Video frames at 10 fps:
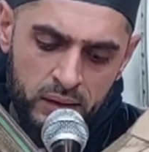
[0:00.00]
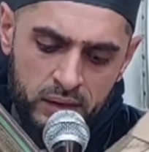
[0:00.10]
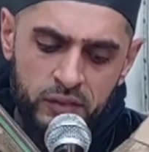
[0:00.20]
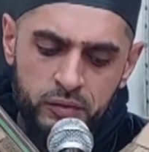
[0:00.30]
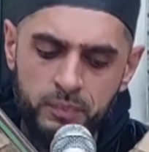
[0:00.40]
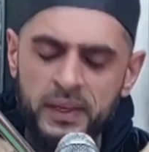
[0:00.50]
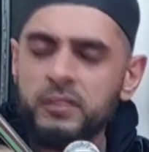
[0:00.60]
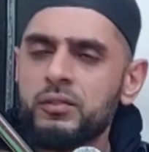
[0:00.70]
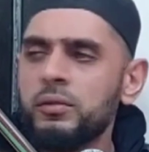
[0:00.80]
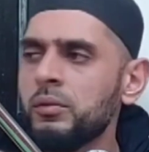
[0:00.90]
this
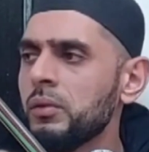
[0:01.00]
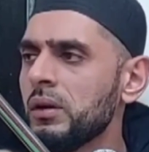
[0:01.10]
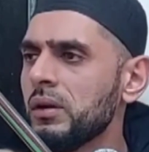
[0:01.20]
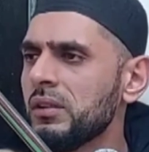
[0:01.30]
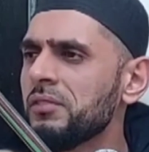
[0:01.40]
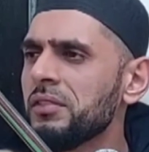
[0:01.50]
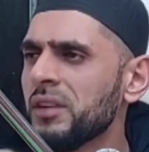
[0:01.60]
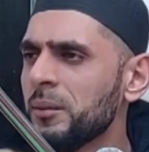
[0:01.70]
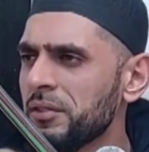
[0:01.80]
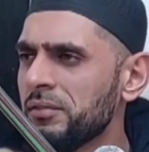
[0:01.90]
speaks to different
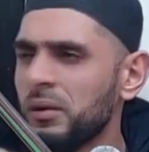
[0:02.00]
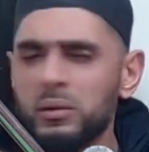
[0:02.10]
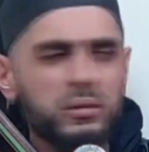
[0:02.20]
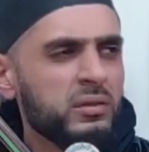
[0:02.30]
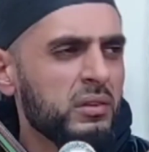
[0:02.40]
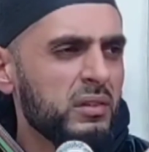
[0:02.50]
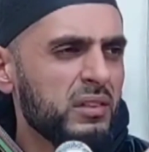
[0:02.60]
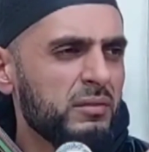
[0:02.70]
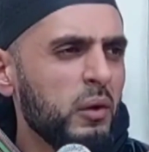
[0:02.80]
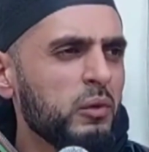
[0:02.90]
types of faults.
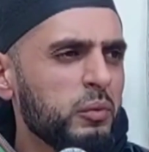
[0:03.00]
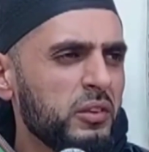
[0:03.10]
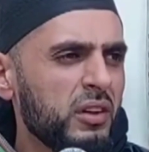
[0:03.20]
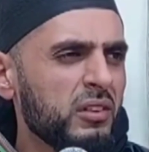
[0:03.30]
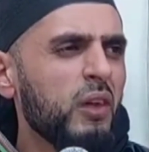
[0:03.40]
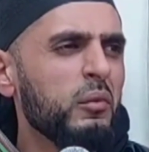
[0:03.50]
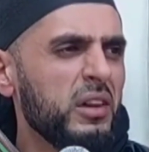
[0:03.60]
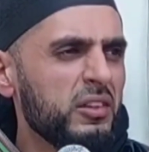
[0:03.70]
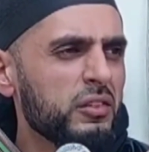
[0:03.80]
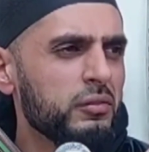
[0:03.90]
Faults which are
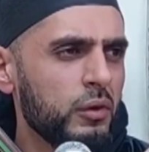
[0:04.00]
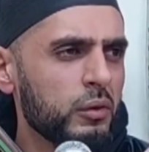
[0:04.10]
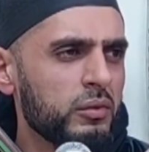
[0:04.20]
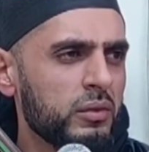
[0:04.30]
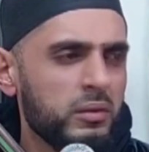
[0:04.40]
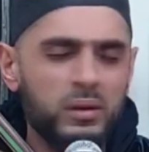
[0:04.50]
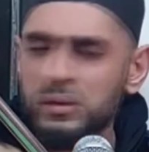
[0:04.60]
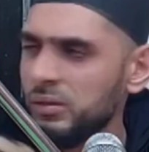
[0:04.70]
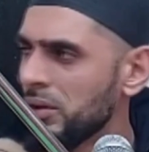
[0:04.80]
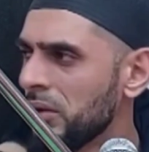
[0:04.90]
non-religious faults.
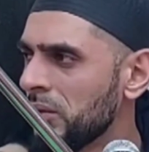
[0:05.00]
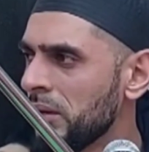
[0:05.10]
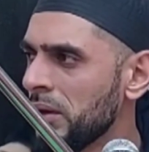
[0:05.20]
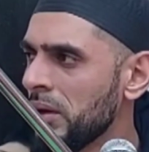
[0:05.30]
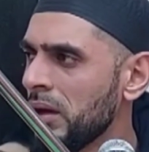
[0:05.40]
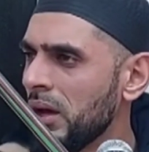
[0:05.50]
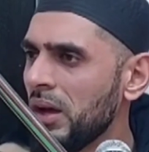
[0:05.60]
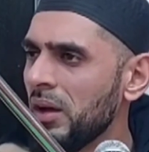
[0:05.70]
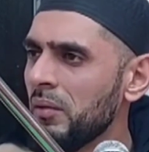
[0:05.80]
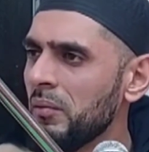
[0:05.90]
You know,
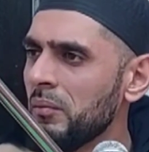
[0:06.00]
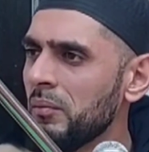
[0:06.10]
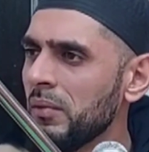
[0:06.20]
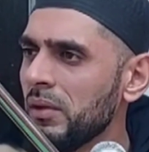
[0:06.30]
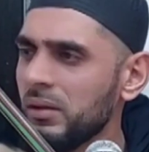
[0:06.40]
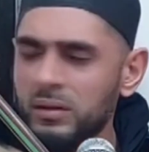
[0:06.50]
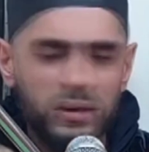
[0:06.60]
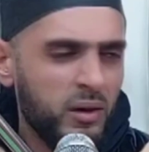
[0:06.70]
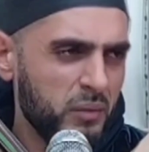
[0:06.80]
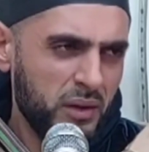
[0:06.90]

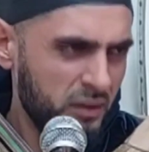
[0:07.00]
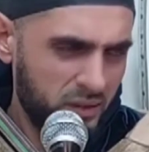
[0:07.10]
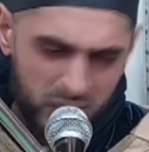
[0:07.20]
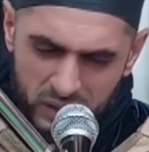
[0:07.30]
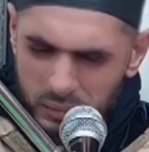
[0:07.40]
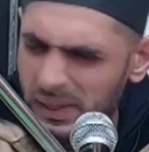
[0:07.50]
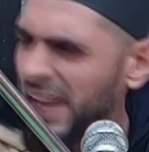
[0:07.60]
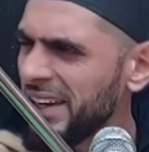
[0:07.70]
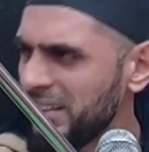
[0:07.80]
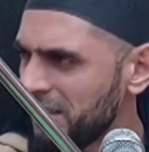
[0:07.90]
it could be
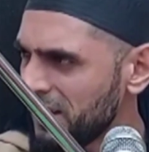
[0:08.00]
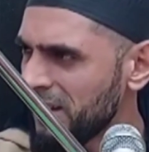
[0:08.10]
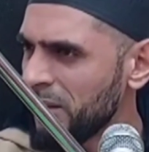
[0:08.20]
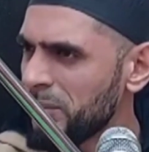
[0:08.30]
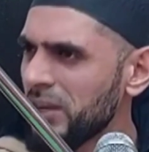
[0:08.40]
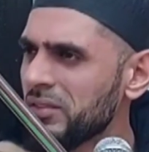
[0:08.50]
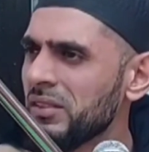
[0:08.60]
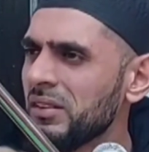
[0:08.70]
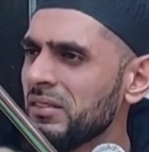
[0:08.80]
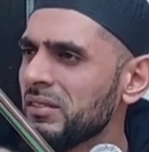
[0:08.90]
anything. A
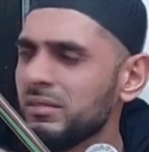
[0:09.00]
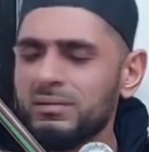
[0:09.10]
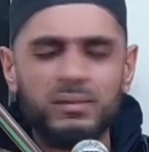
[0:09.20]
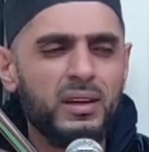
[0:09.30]
person's